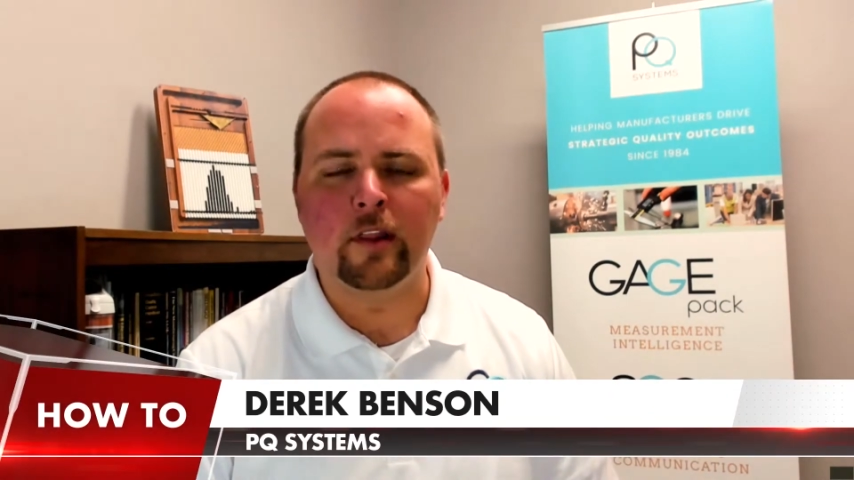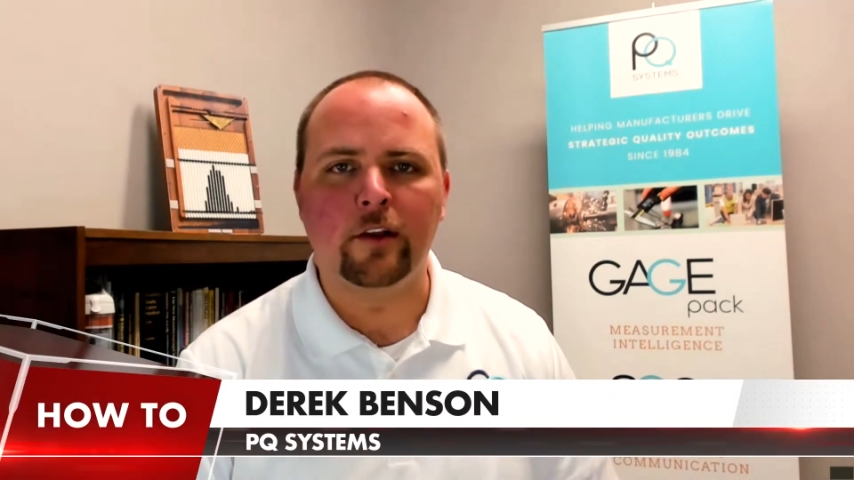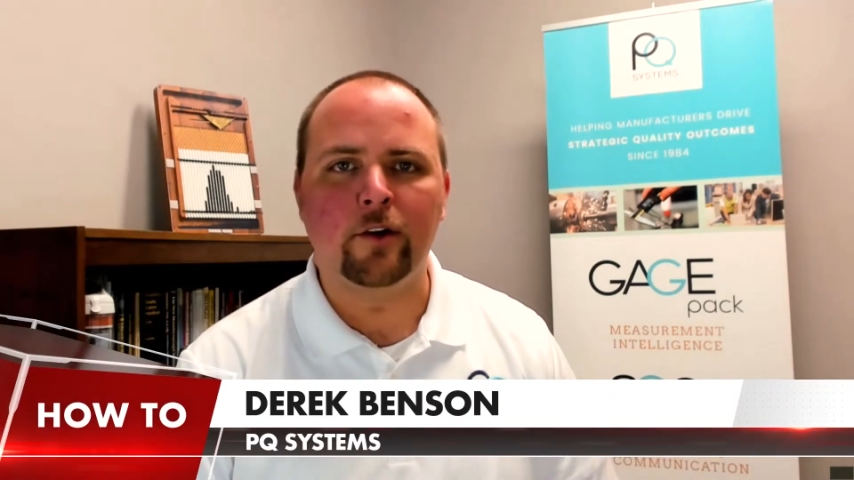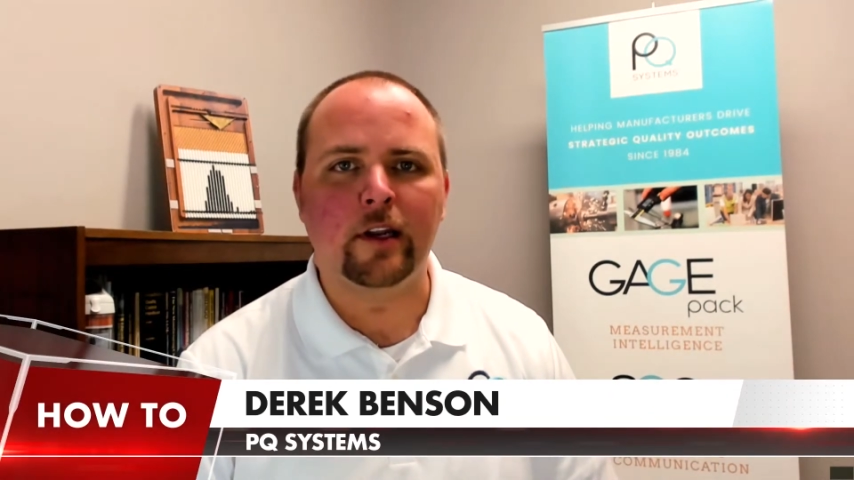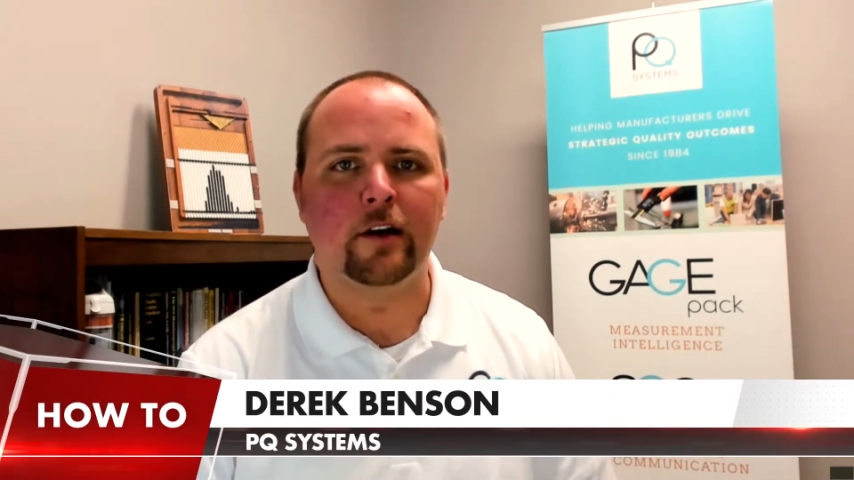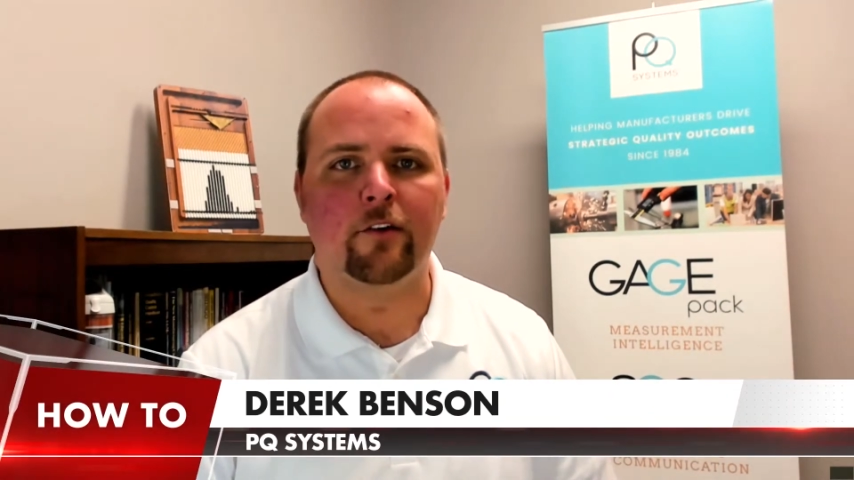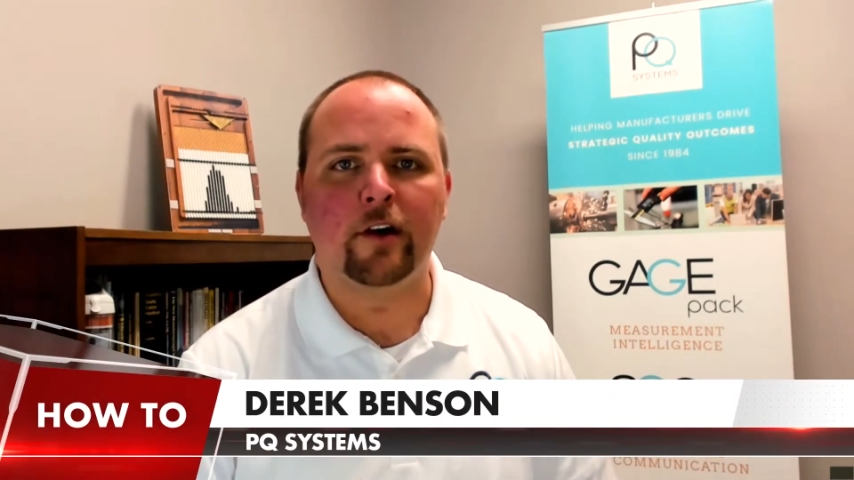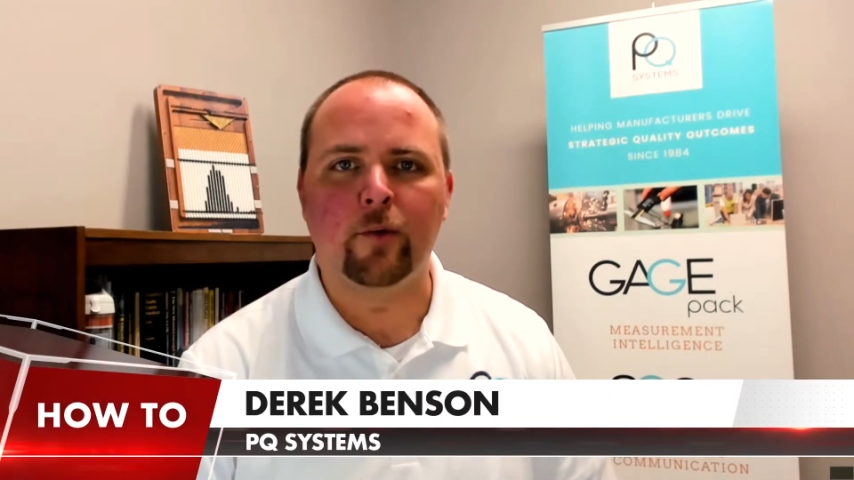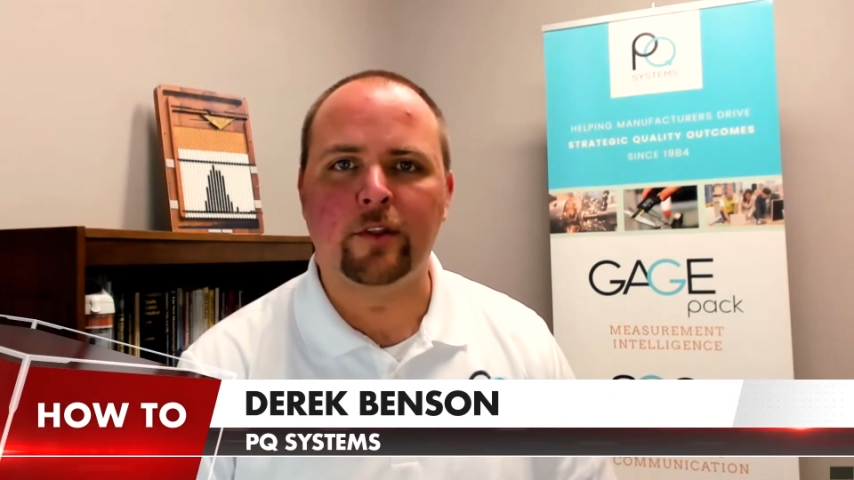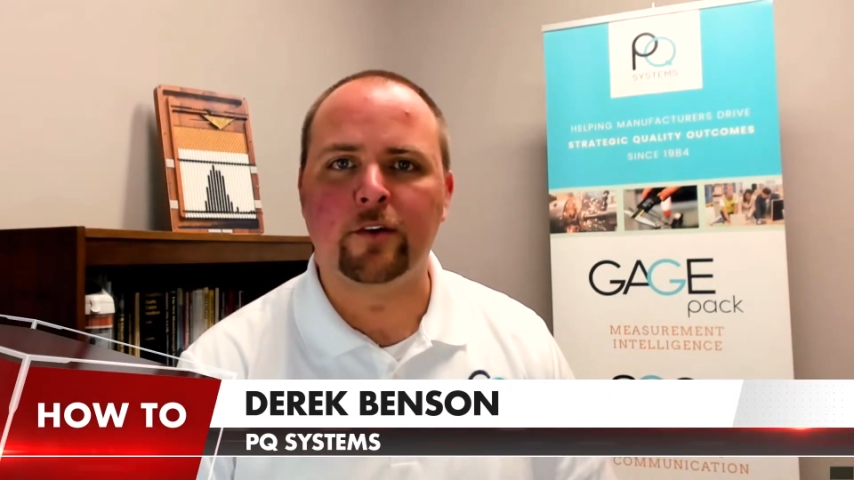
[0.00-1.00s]
that you can
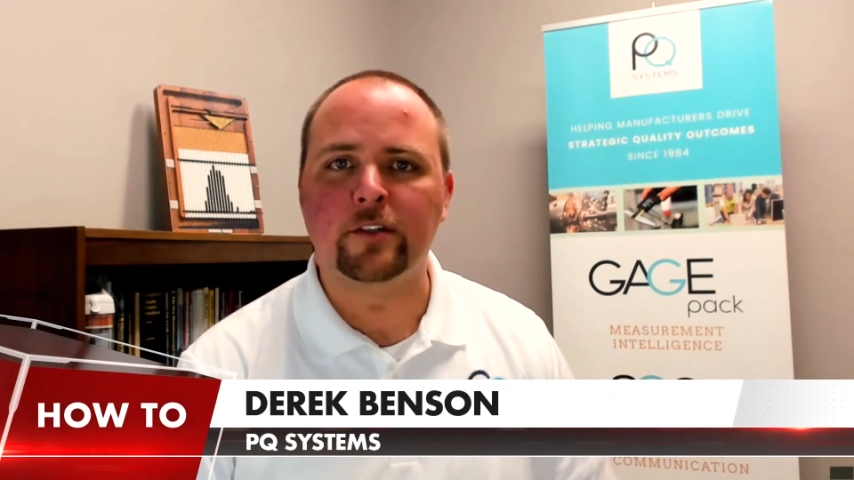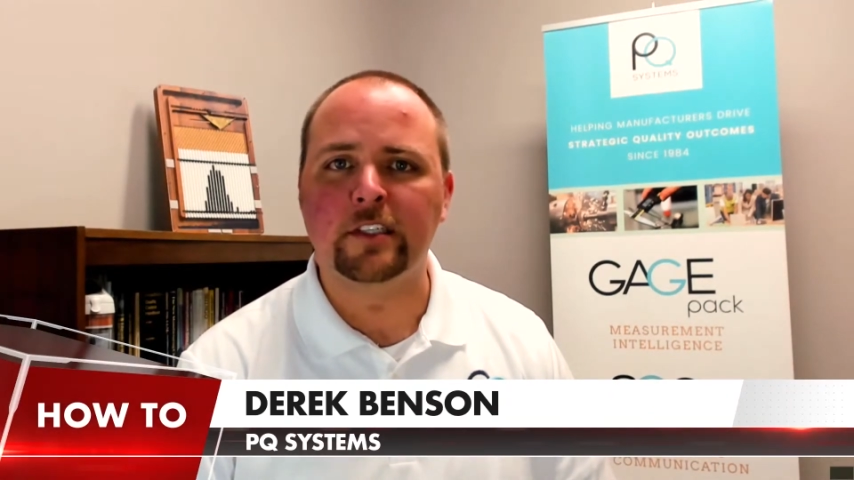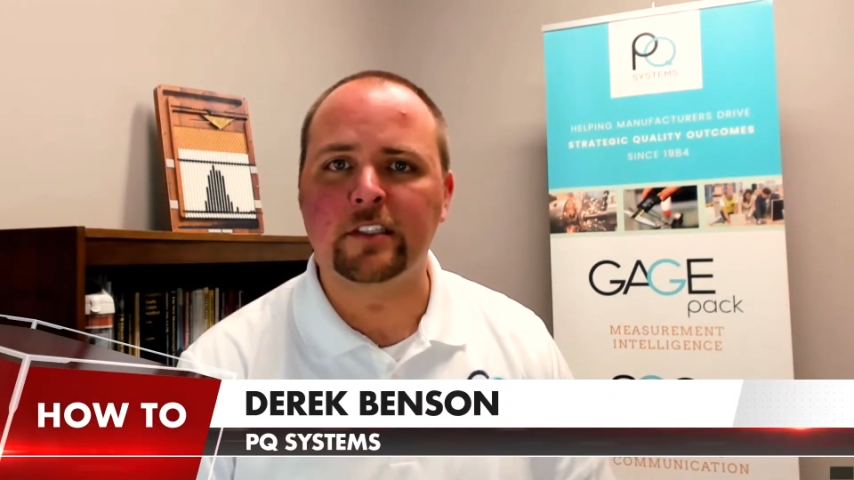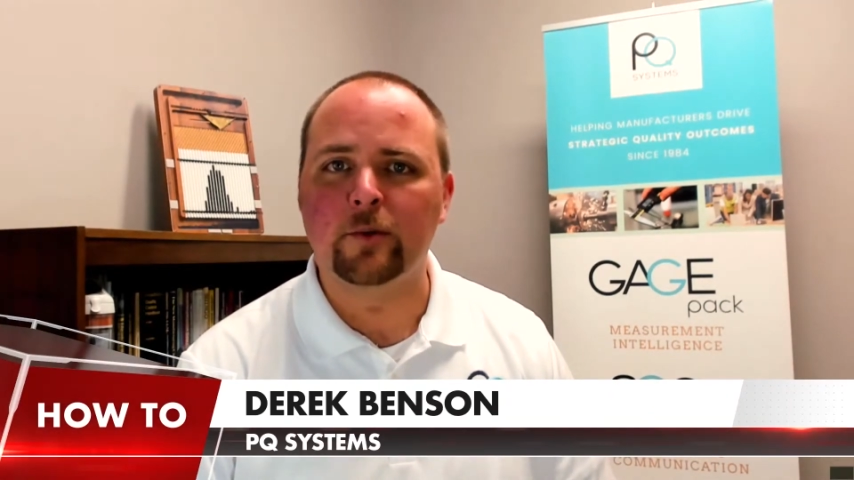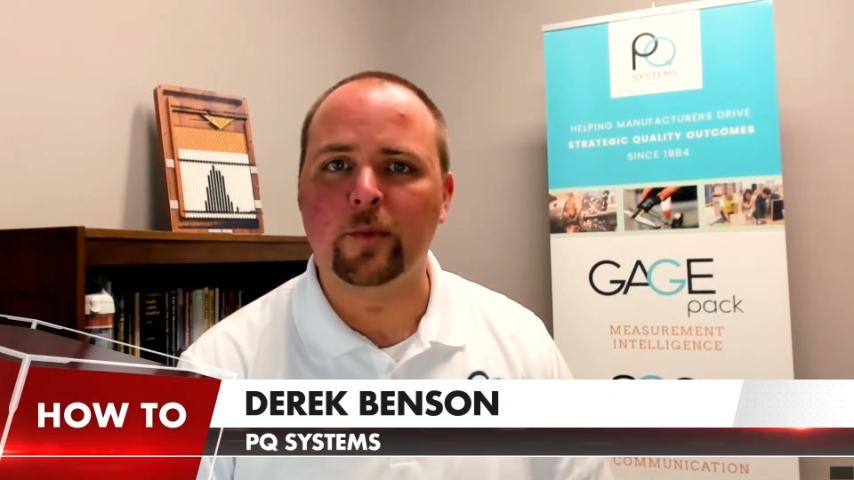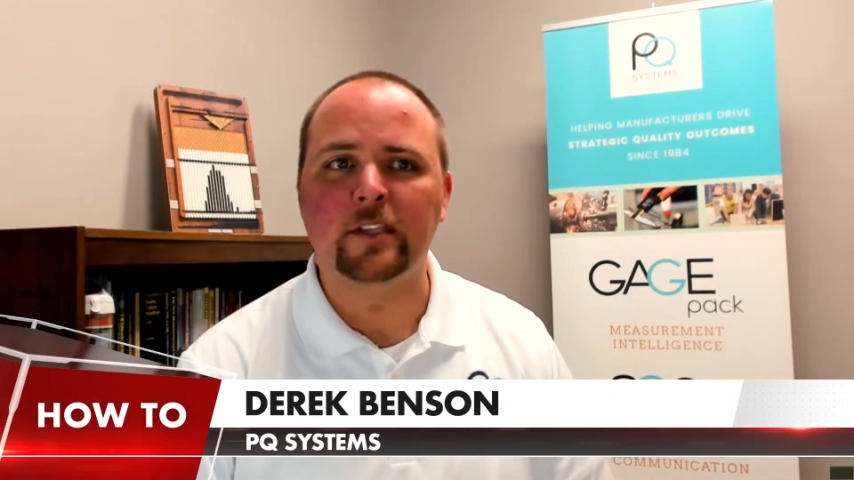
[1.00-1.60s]
integrate with your system,